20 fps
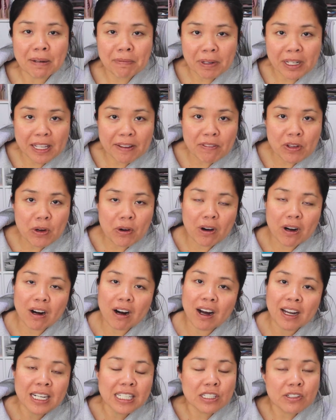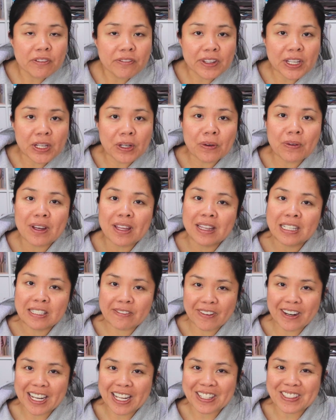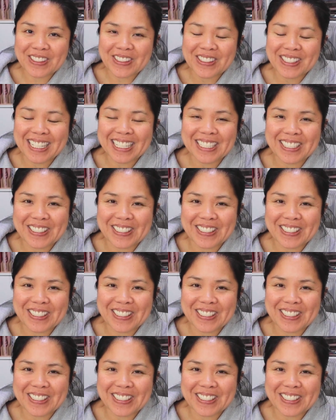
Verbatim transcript: and I'm going to give you our honest review in this video, so stay